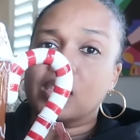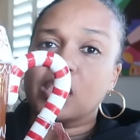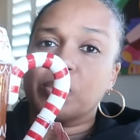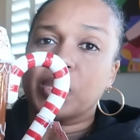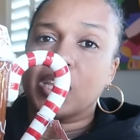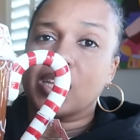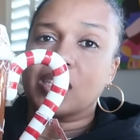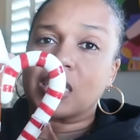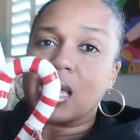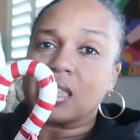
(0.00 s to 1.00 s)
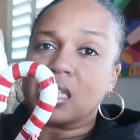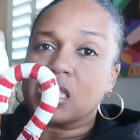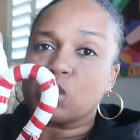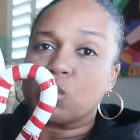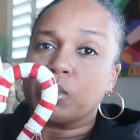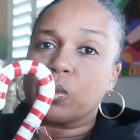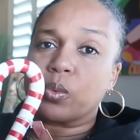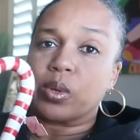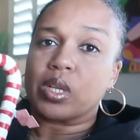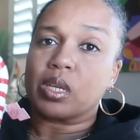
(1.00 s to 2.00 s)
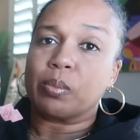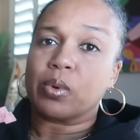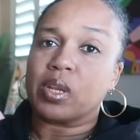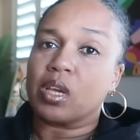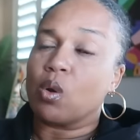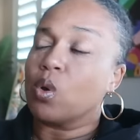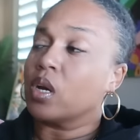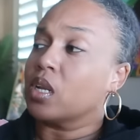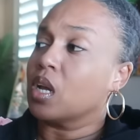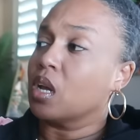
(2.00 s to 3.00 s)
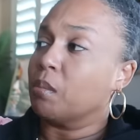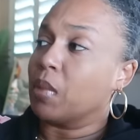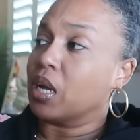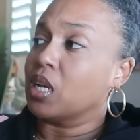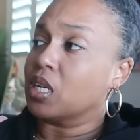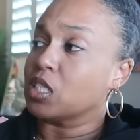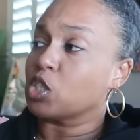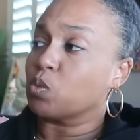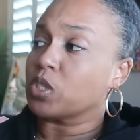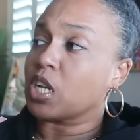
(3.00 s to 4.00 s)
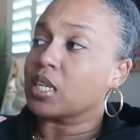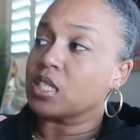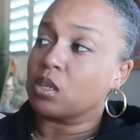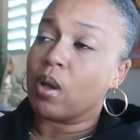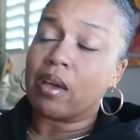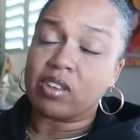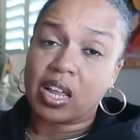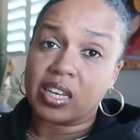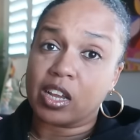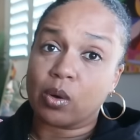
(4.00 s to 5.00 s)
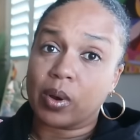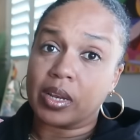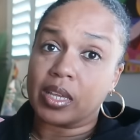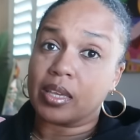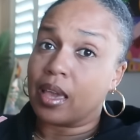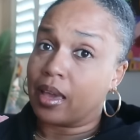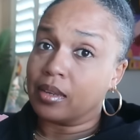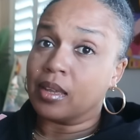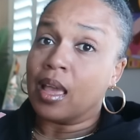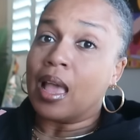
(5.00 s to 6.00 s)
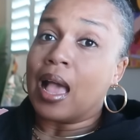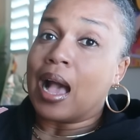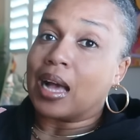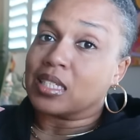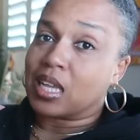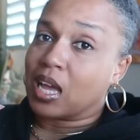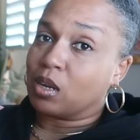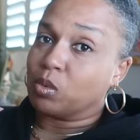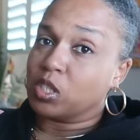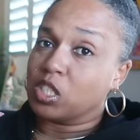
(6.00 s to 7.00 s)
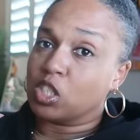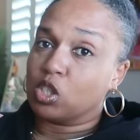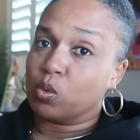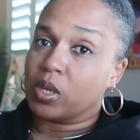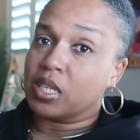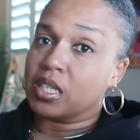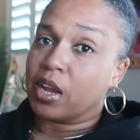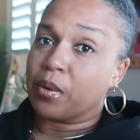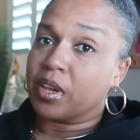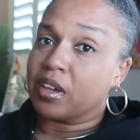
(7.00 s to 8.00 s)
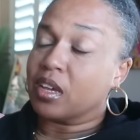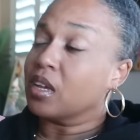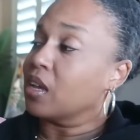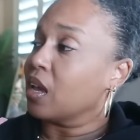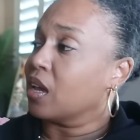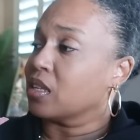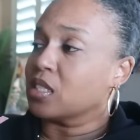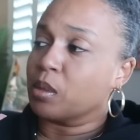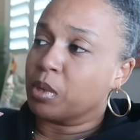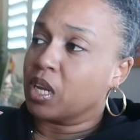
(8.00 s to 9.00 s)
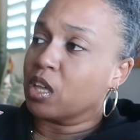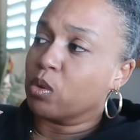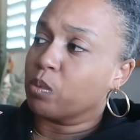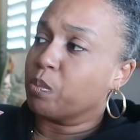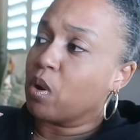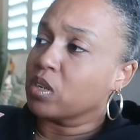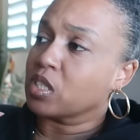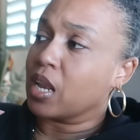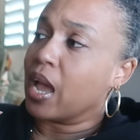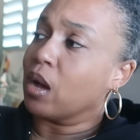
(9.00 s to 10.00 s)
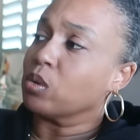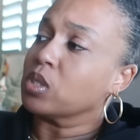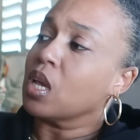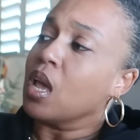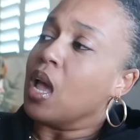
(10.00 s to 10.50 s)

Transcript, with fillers: just because I think this will be really pretty on my hutch, which I still have not decorated yet. I kind of was just doing this area and some of the other parts of the house.